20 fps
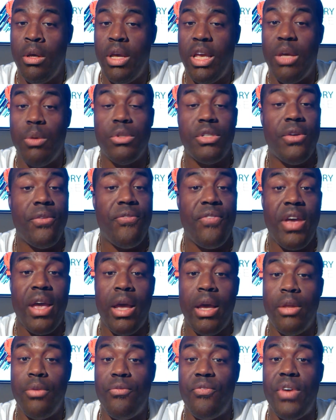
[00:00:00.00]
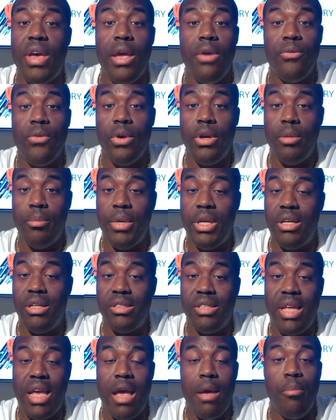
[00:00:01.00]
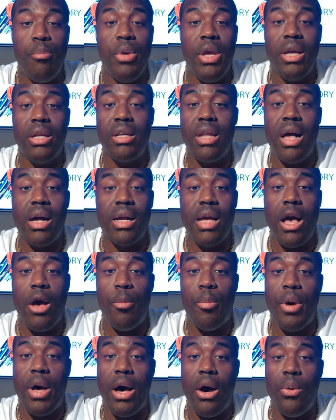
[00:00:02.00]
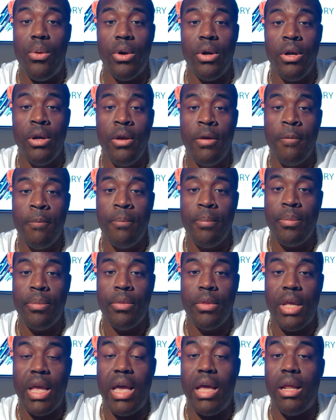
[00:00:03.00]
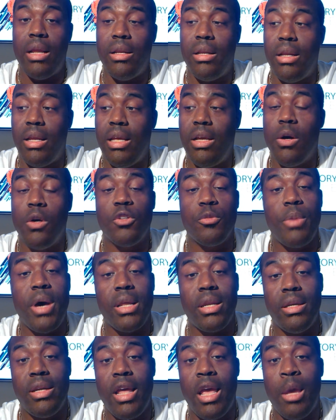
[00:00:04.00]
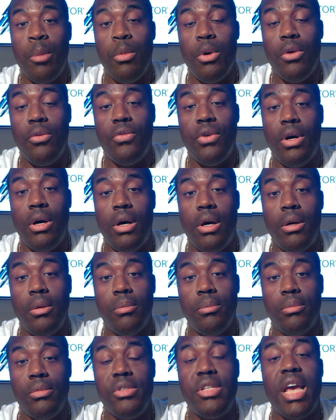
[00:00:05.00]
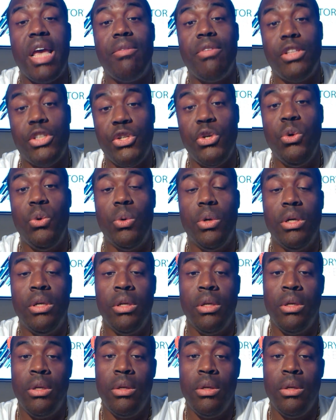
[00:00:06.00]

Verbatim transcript: He was a fan favorite because he had big knockout power, and he goes by the name of uh, David Tua.